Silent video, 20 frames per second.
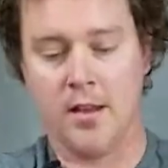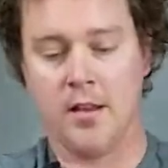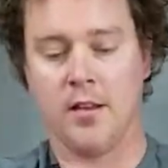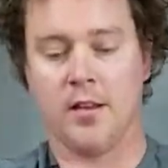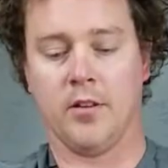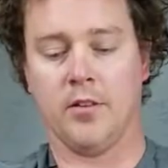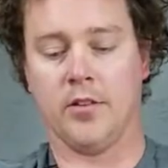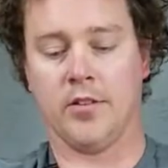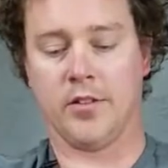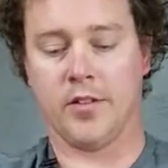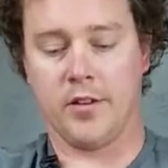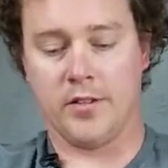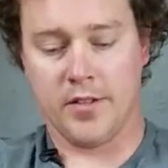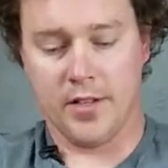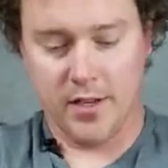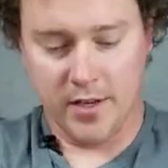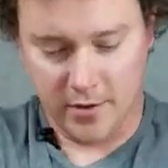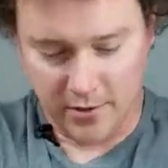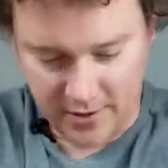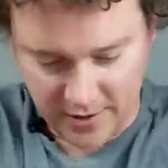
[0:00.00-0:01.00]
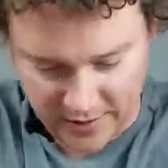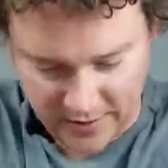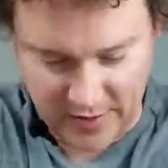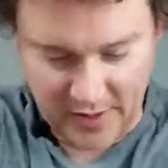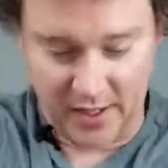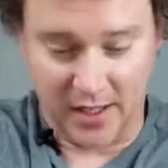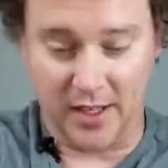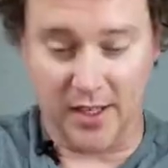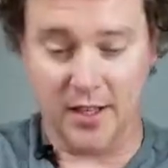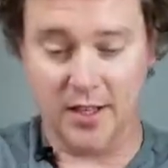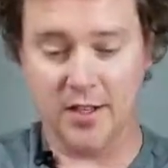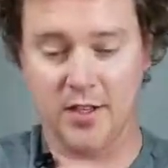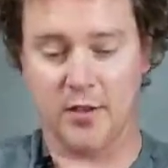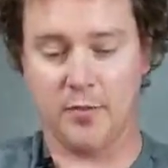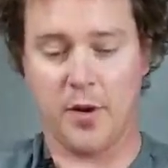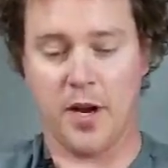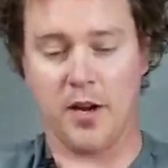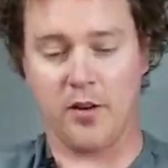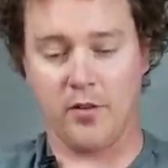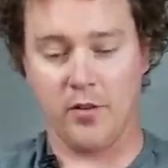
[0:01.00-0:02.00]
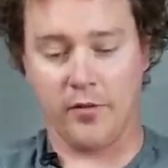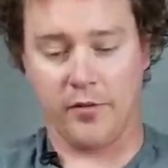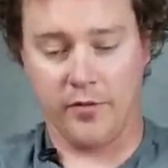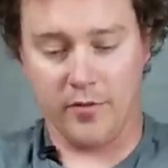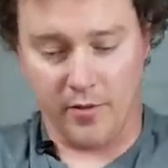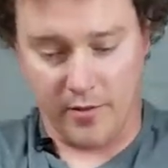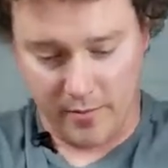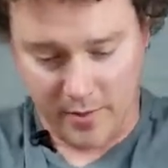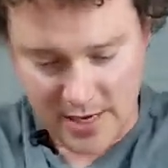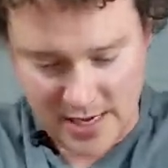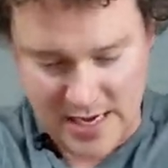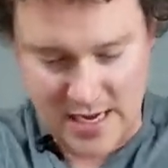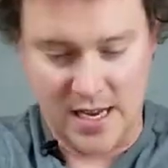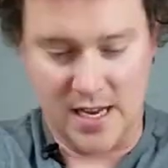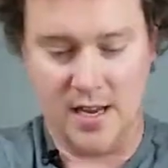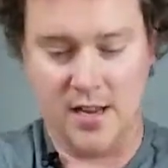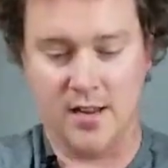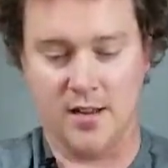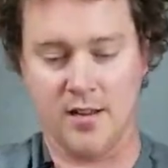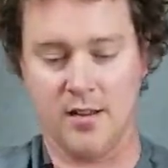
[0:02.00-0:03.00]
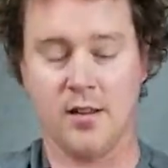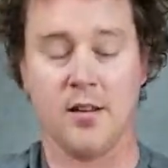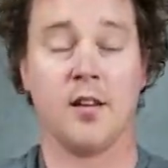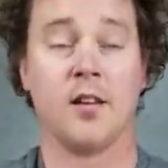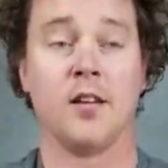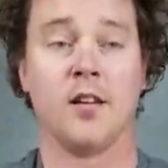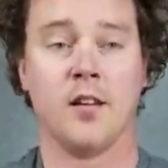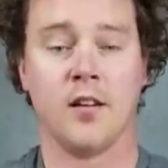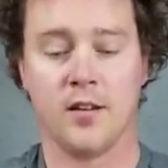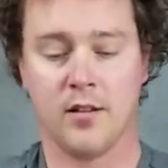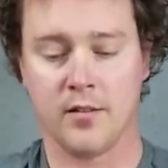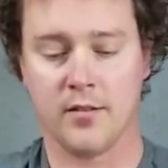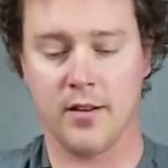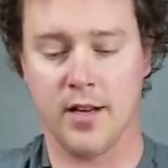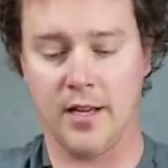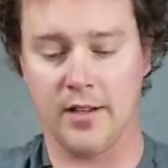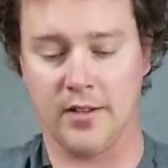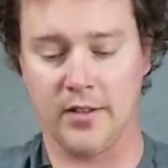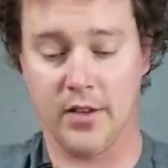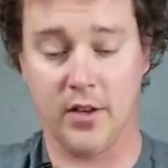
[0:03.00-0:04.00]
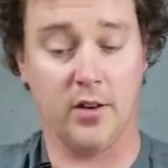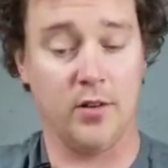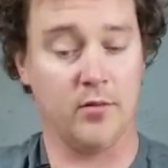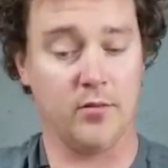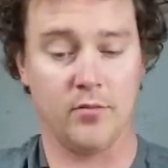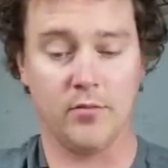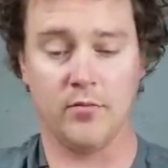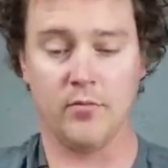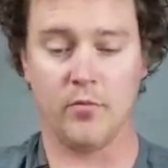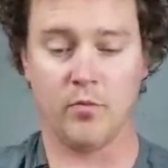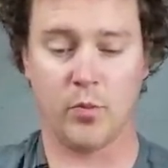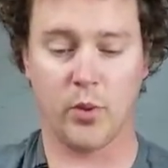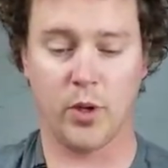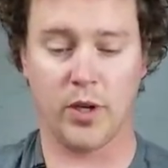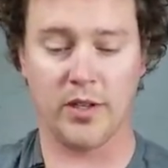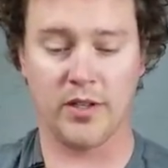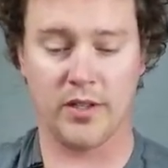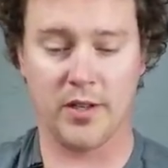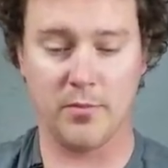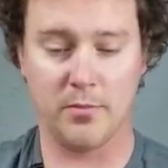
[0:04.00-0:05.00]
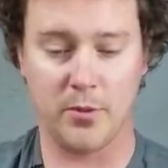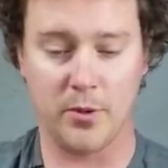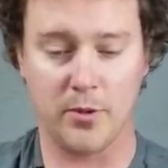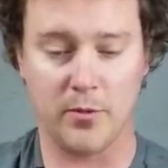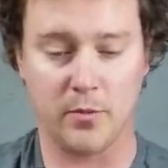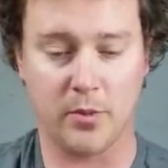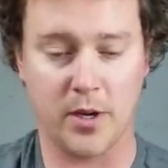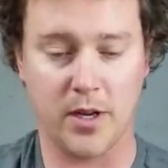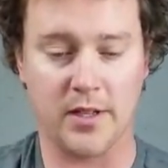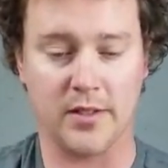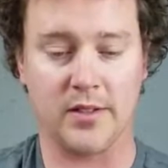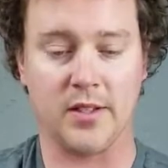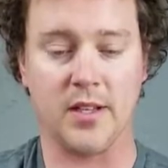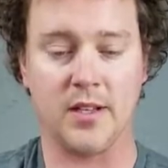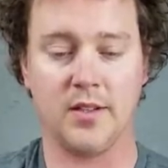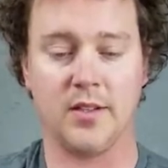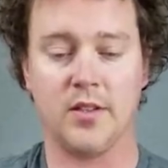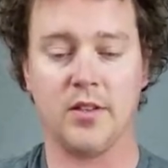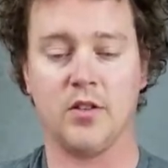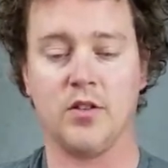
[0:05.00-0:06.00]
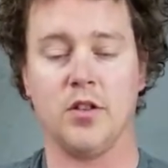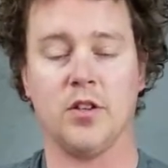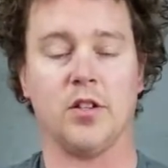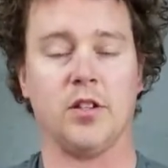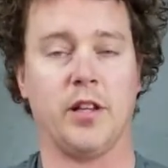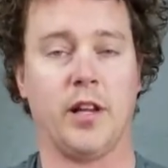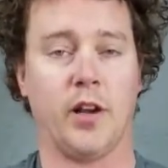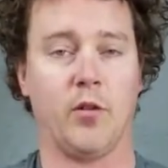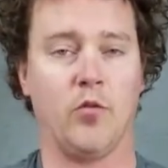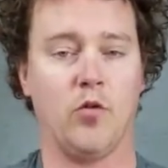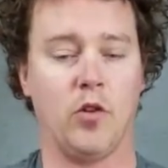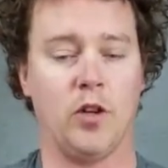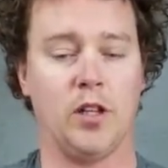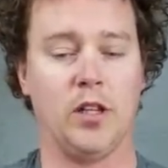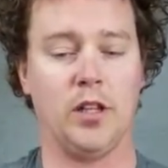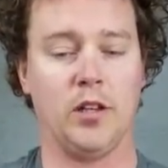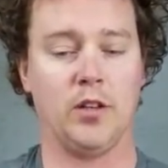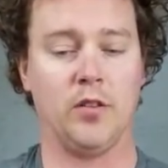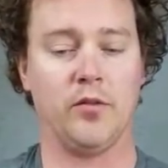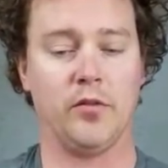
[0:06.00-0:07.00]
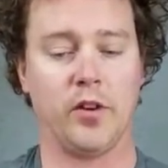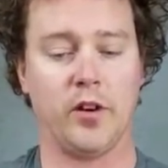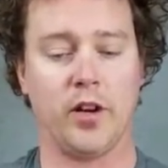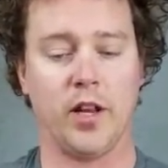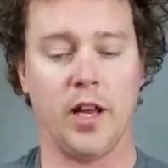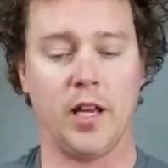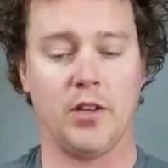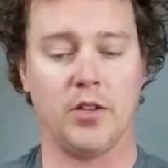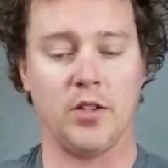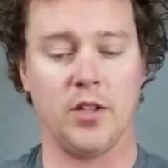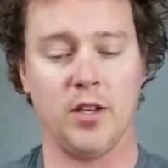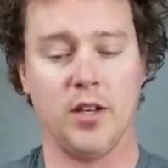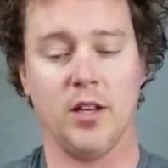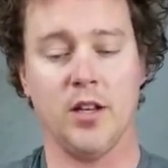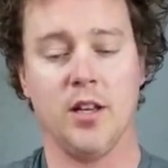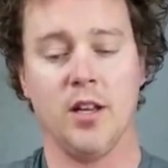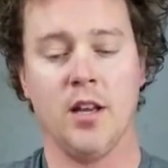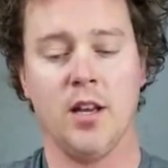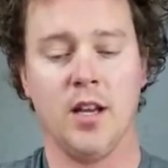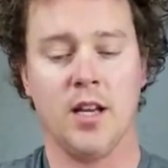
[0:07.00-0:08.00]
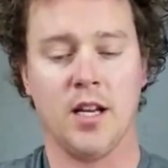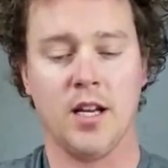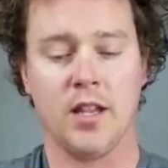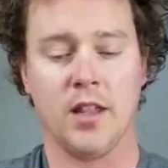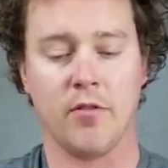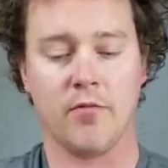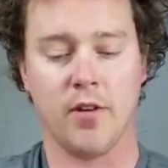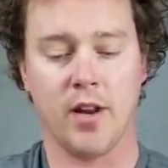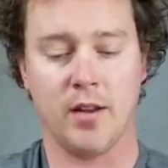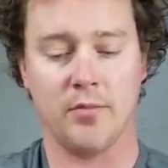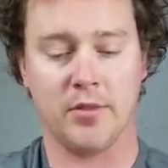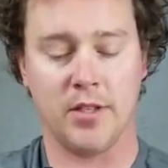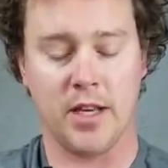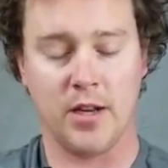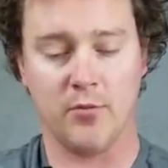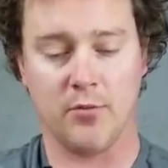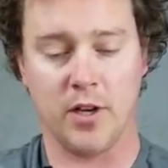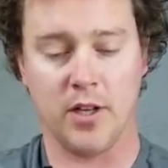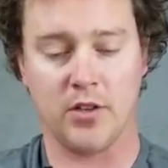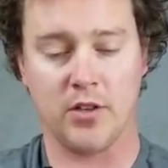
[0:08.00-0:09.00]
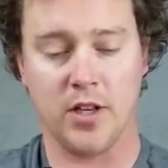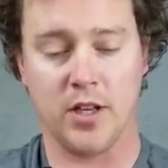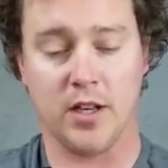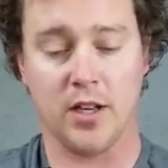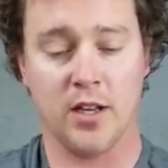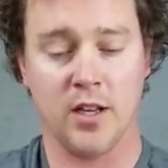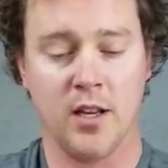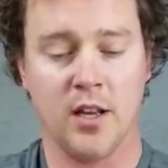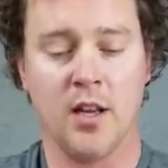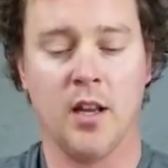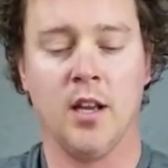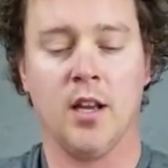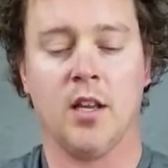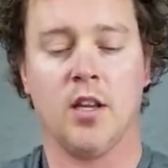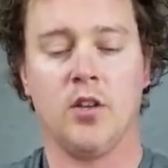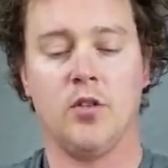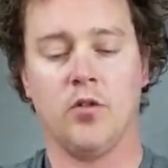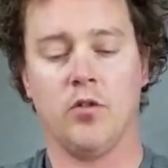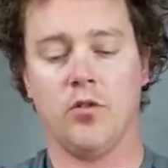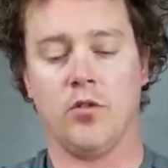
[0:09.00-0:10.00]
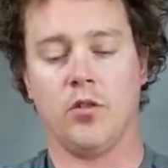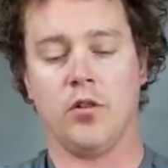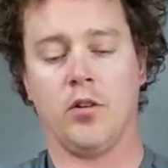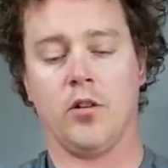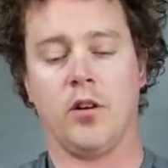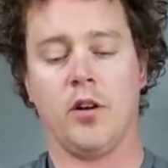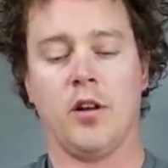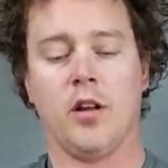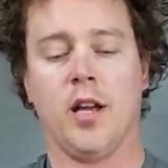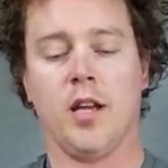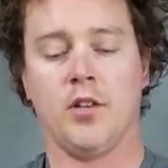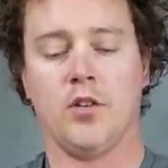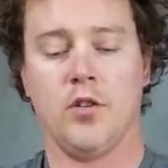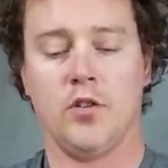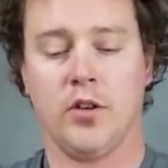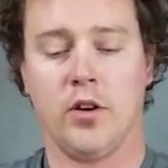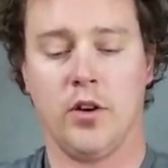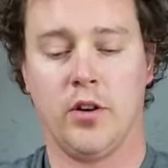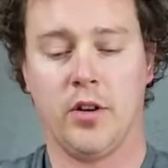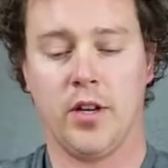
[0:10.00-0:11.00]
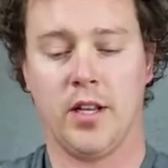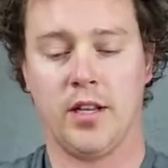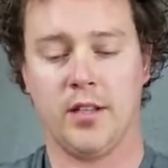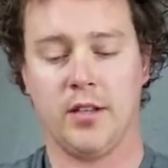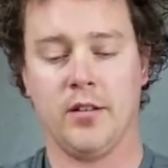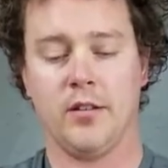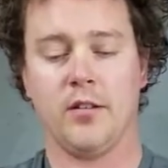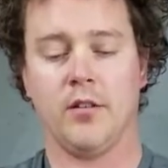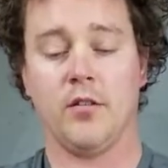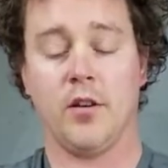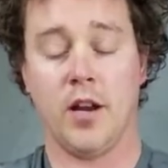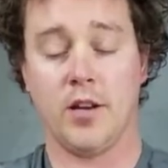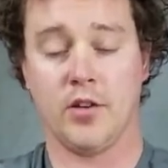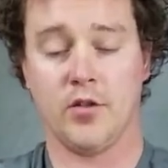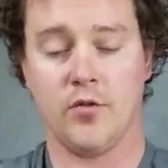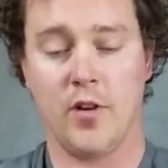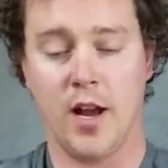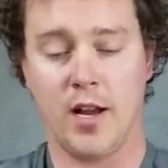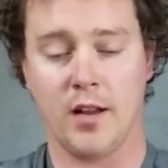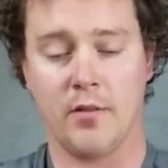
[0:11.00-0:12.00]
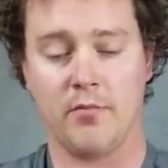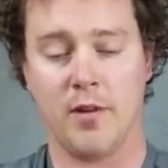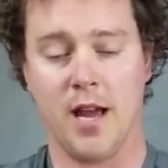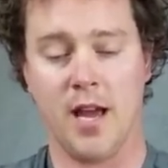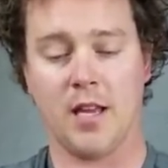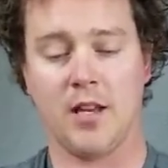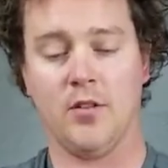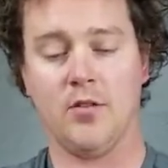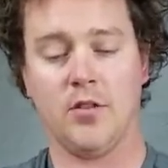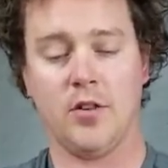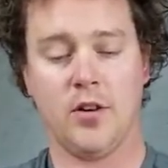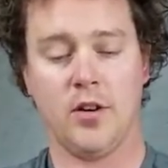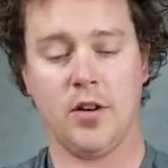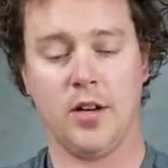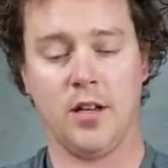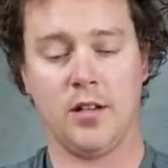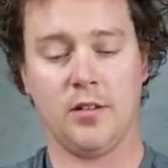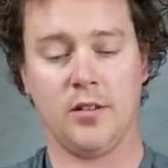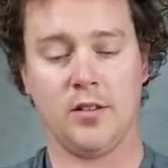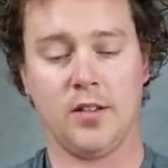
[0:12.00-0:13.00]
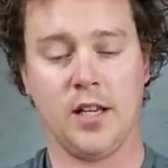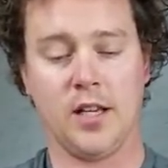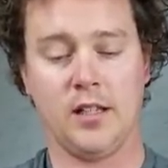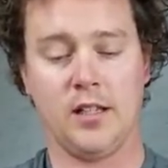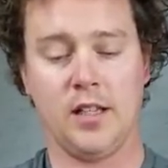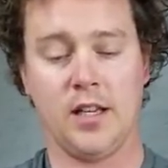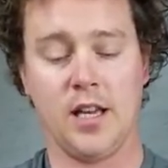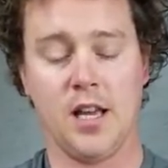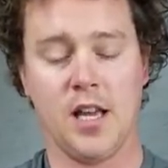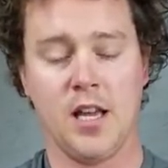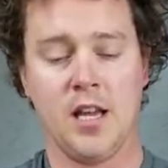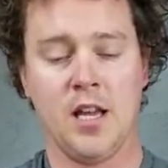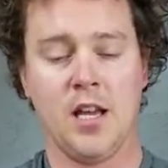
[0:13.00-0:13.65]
you'll start to notice the spiral form. Okay, so pretty simple process. It's just like one little variation on the ram's head wedging. As you turn it, or as you rock it back, you turn it slightly,